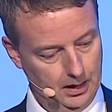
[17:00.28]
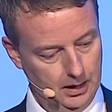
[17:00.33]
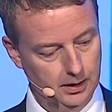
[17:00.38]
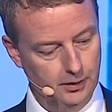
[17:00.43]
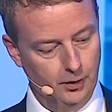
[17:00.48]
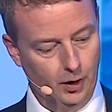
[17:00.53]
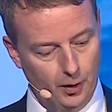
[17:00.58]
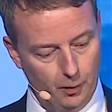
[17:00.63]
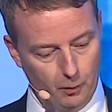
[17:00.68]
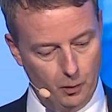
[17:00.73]

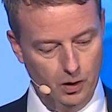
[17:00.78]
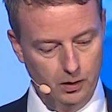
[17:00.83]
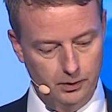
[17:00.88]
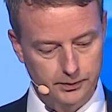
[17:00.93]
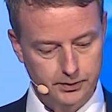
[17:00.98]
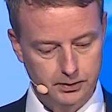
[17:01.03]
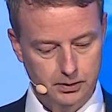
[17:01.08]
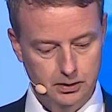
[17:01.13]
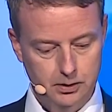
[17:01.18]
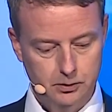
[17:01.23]
In other
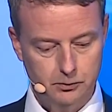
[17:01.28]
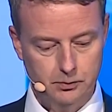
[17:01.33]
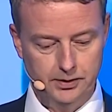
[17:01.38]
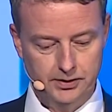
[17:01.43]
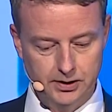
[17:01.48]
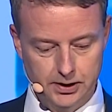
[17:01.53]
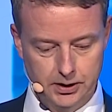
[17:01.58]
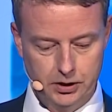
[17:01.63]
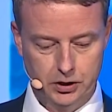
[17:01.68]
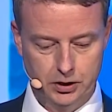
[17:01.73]
words,
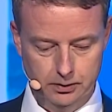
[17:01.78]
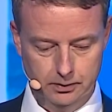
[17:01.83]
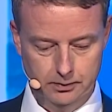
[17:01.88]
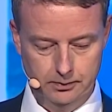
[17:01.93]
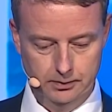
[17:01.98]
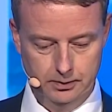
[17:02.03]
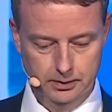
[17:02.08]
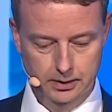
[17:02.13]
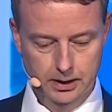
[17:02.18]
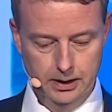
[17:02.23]

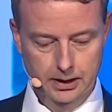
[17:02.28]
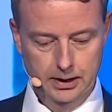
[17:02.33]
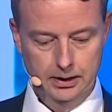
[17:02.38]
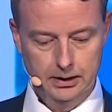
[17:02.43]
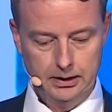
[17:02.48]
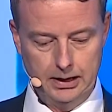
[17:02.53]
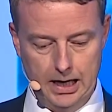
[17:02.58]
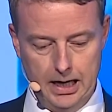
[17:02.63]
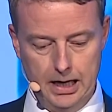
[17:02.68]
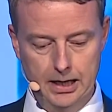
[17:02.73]
transition
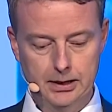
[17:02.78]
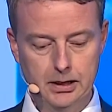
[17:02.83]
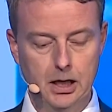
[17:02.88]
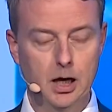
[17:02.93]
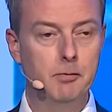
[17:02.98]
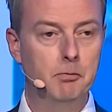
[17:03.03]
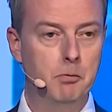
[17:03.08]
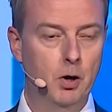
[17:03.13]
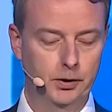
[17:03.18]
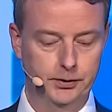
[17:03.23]
can
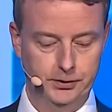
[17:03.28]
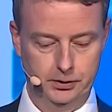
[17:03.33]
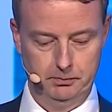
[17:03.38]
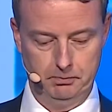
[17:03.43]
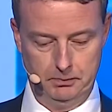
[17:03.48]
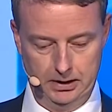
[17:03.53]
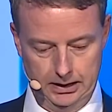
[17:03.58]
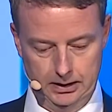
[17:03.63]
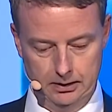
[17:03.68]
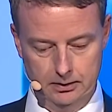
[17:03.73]
and must
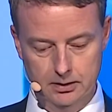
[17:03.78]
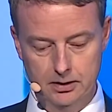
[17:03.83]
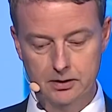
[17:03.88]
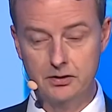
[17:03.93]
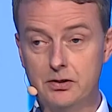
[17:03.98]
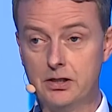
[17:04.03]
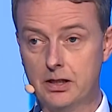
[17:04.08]
mean